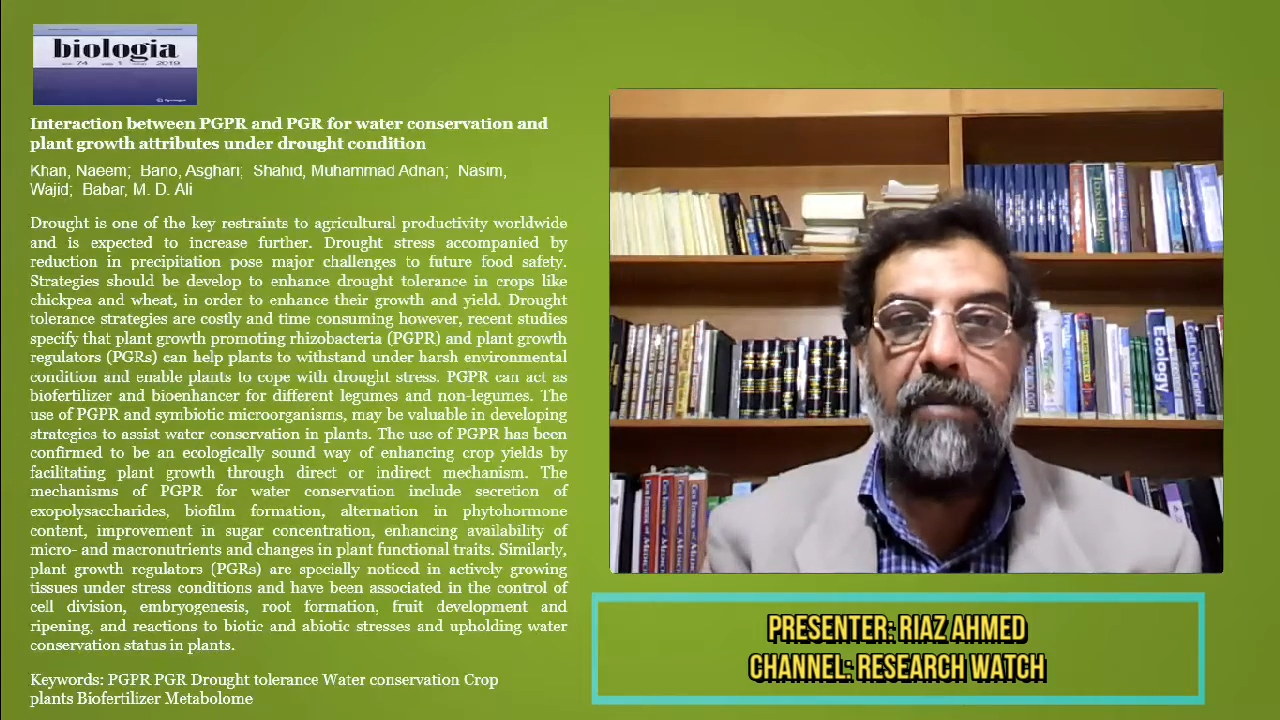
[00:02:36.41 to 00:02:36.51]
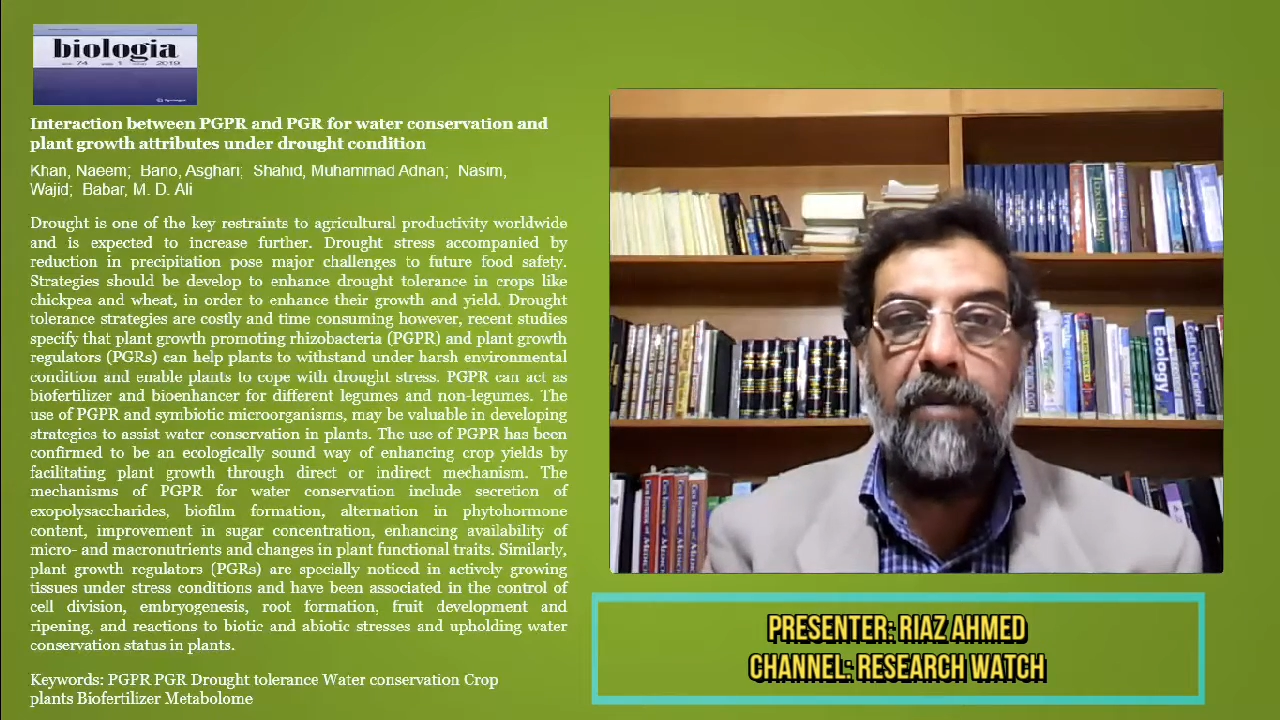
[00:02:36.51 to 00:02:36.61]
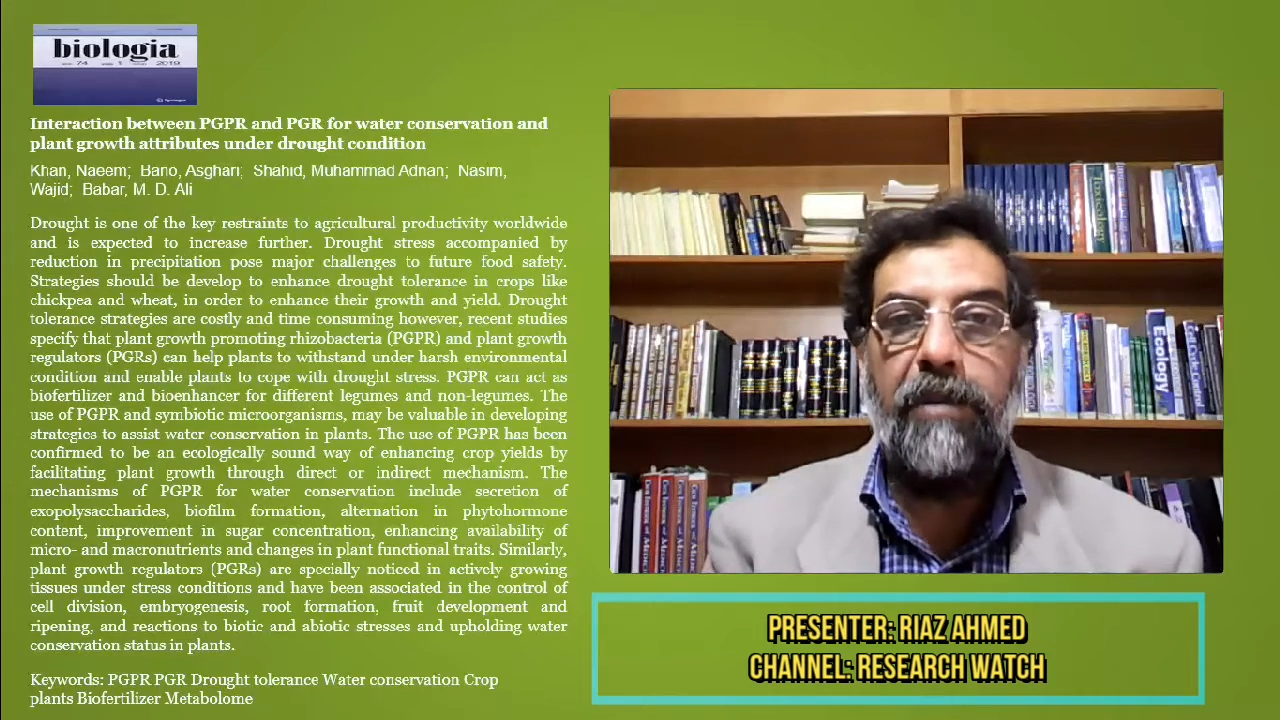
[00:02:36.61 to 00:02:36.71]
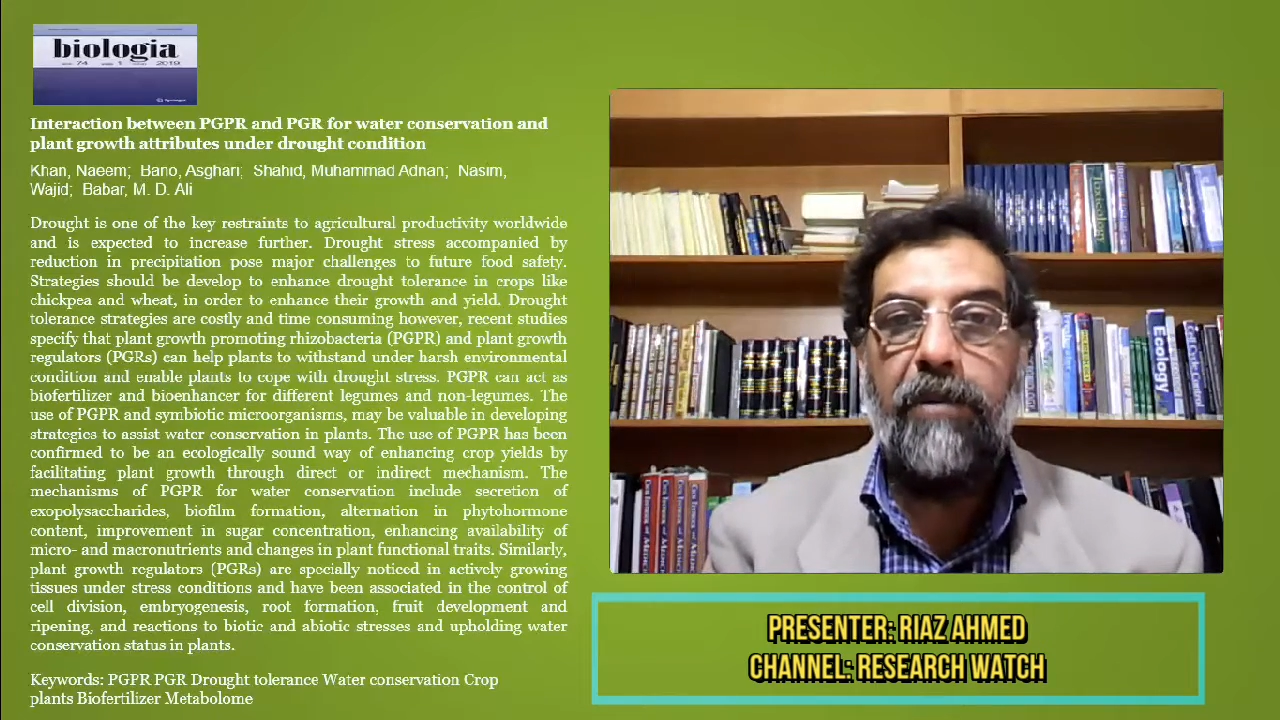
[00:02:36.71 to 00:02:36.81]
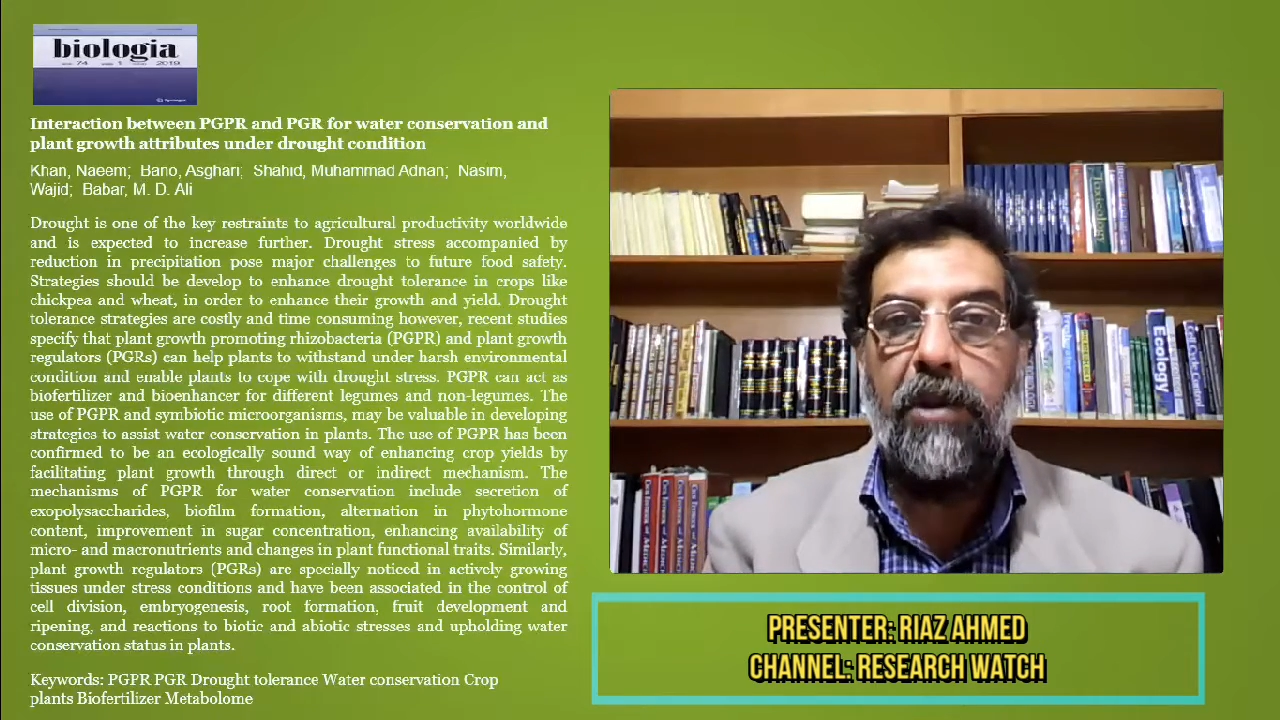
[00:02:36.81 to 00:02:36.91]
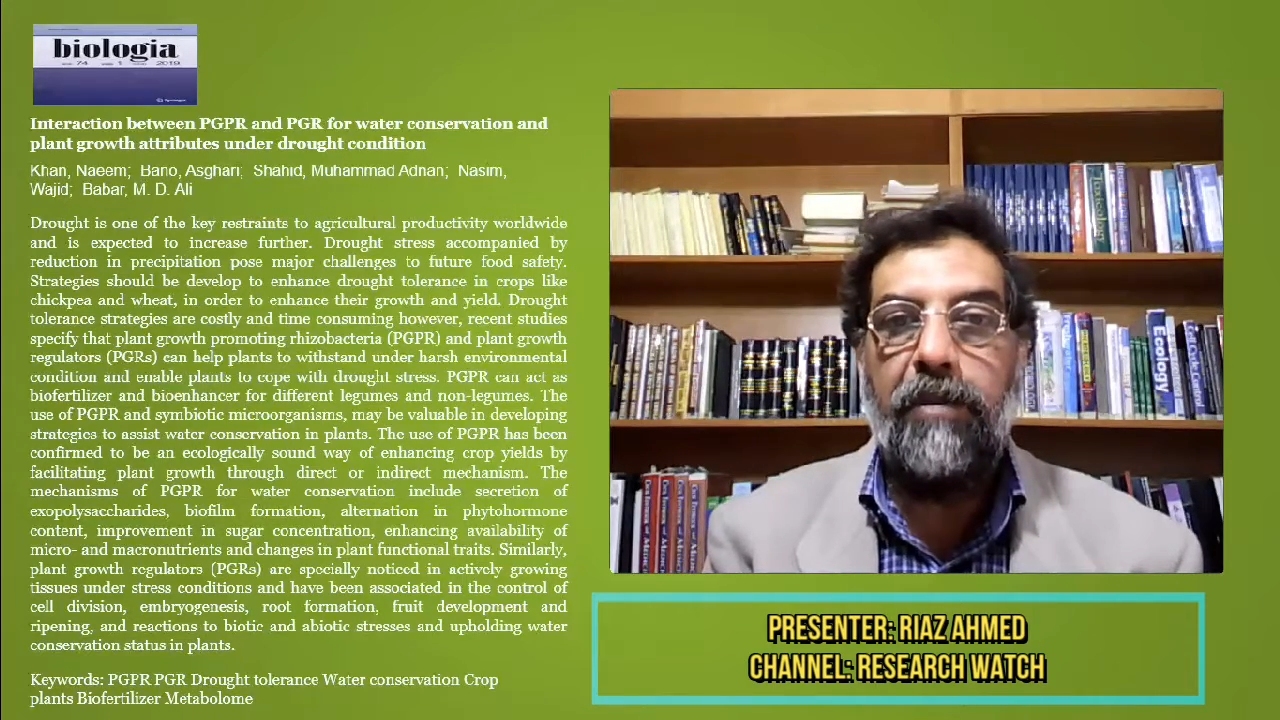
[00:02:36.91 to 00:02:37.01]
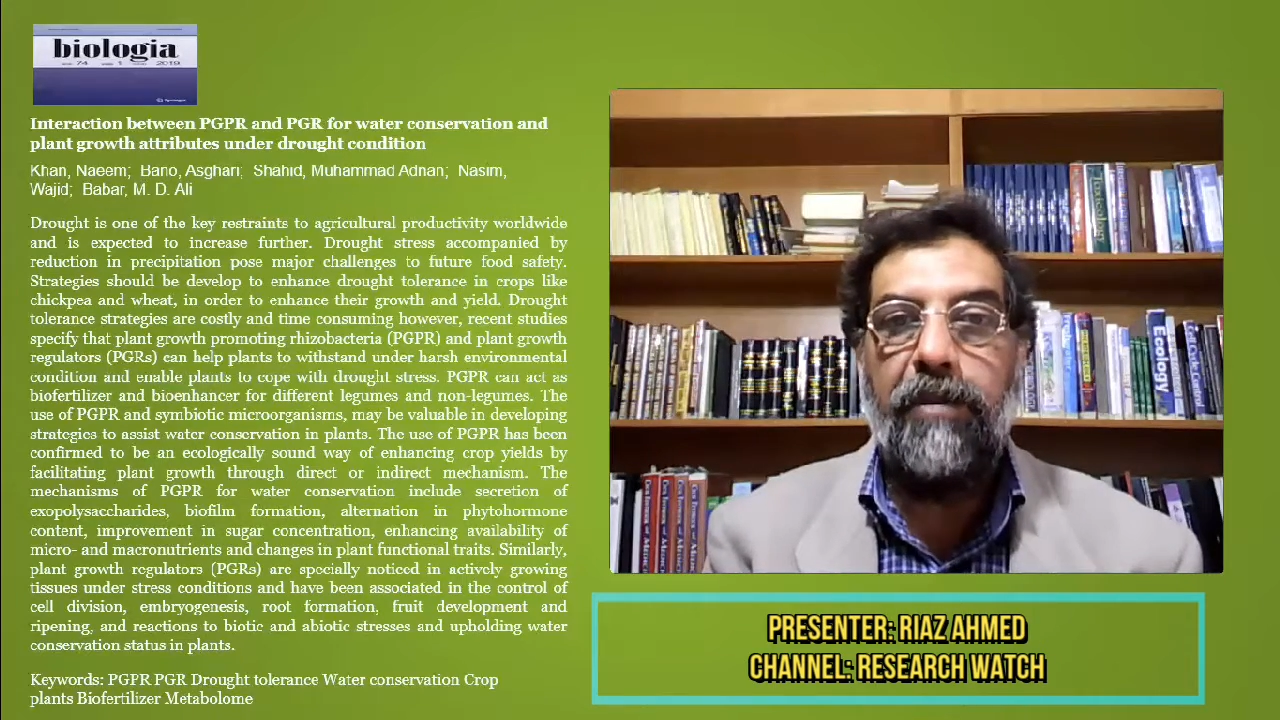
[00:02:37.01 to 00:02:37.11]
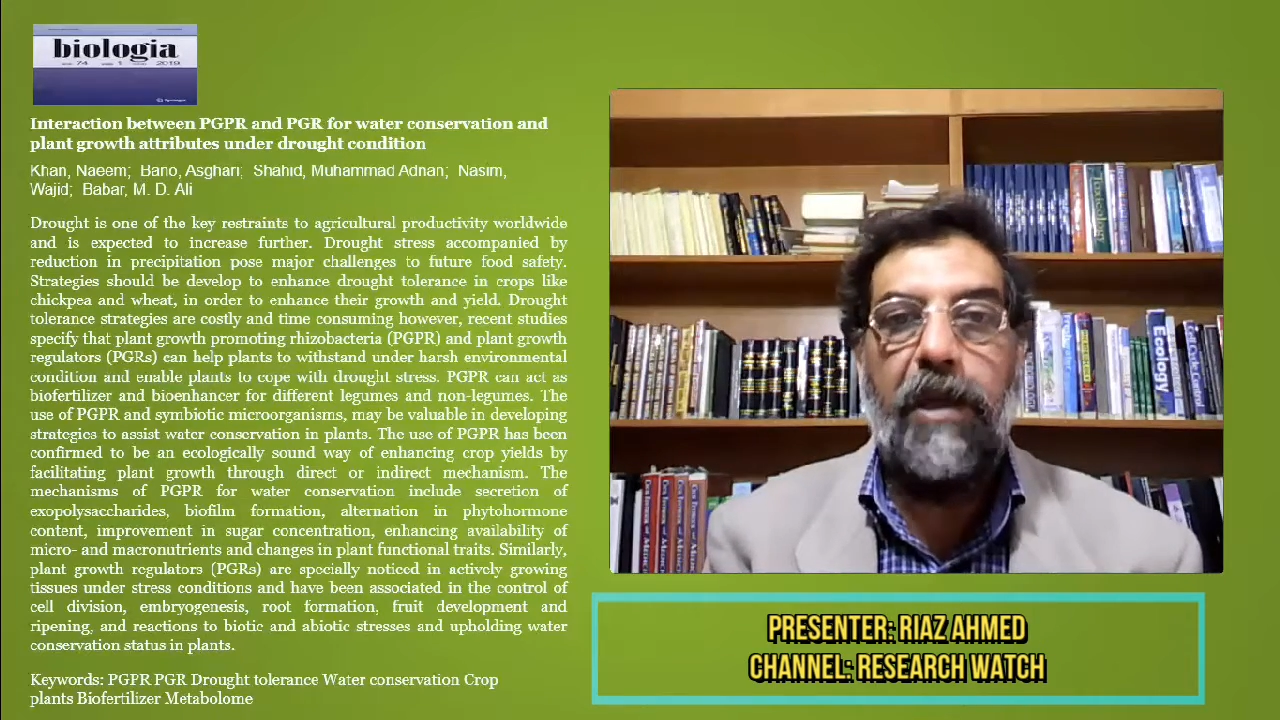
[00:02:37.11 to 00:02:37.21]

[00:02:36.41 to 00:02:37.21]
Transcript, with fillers: promote